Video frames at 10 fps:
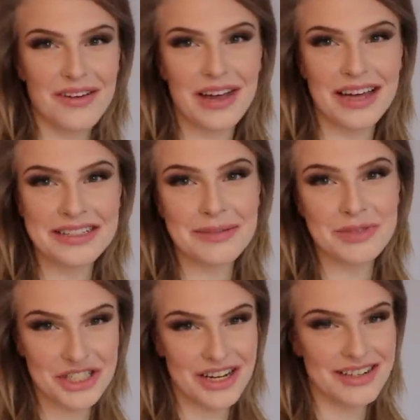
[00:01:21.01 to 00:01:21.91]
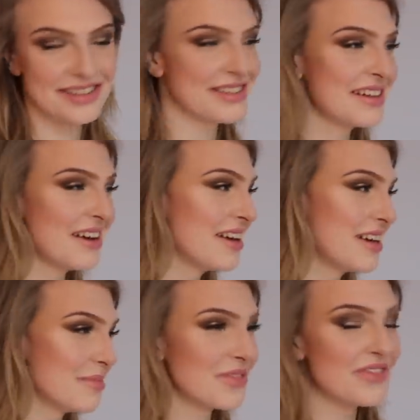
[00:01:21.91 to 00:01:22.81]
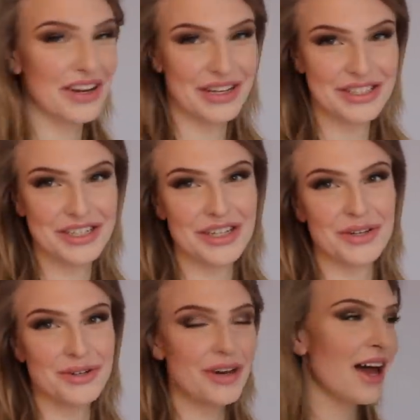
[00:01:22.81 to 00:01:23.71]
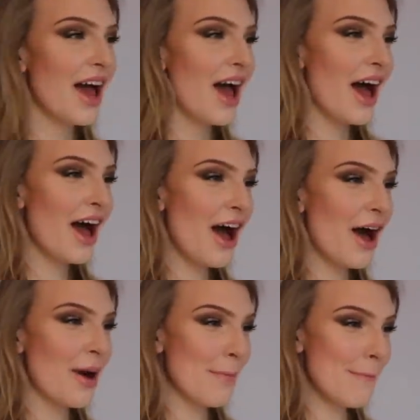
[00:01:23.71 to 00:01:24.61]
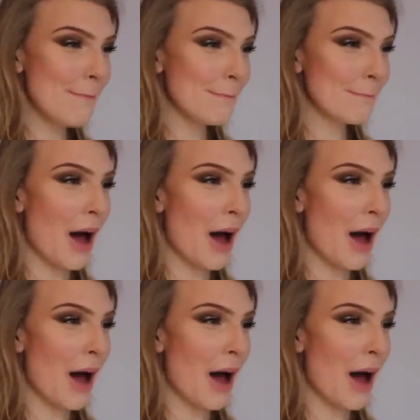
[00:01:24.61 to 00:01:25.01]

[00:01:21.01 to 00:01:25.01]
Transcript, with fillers: Okay, dip number two. Um,